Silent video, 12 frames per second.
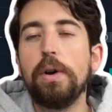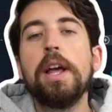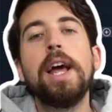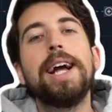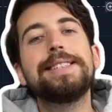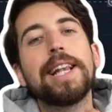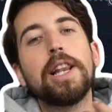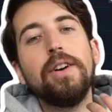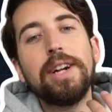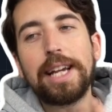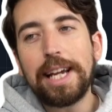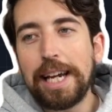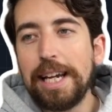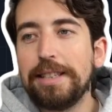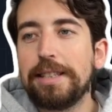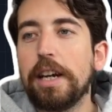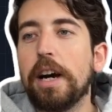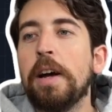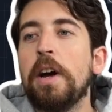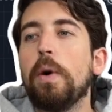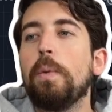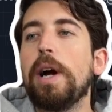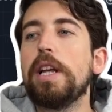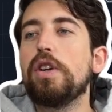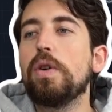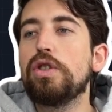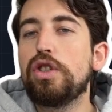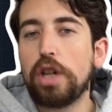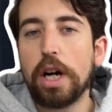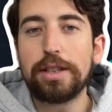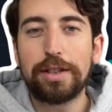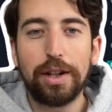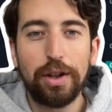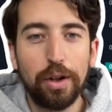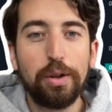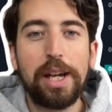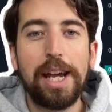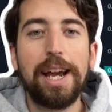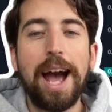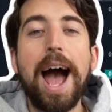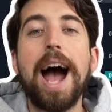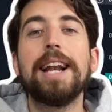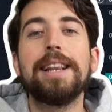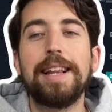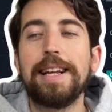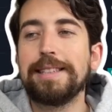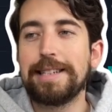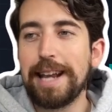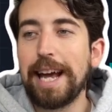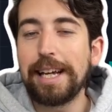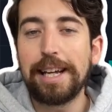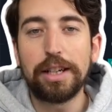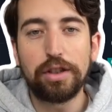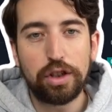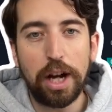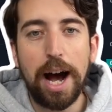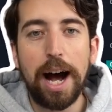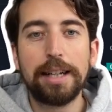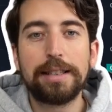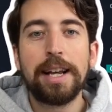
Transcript: It's a lot easier when you're just looking at these naked charts.